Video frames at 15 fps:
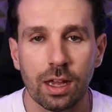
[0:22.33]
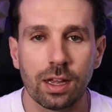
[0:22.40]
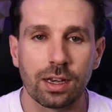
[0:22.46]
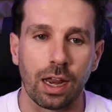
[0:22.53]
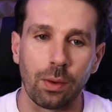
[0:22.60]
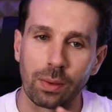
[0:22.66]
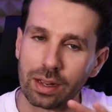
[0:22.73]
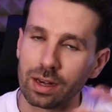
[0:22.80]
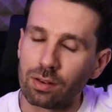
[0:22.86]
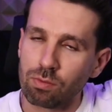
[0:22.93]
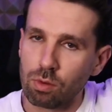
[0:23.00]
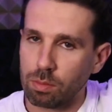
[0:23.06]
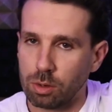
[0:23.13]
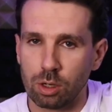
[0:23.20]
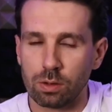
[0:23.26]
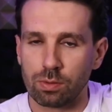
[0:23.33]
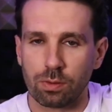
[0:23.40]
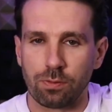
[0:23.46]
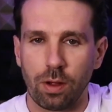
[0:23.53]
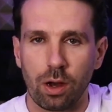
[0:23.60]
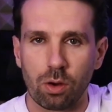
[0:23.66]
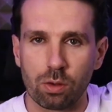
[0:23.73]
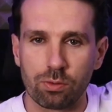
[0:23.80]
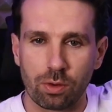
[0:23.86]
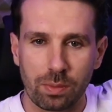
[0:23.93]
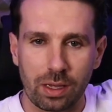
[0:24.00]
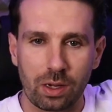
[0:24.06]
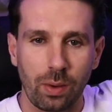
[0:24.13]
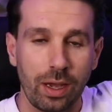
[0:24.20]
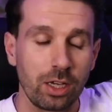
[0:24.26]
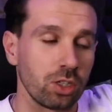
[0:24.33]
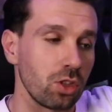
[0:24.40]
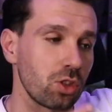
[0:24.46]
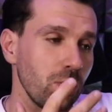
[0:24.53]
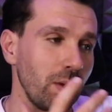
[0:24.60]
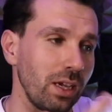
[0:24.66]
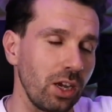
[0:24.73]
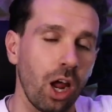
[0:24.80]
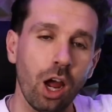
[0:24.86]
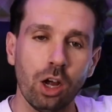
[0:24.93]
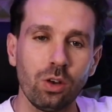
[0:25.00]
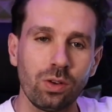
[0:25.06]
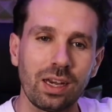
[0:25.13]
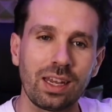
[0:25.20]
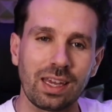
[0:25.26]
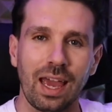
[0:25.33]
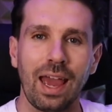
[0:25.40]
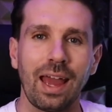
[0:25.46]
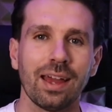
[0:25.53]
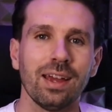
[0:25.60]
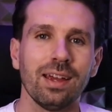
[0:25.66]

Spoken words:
Now we're going to remove referral from the equation so we can only get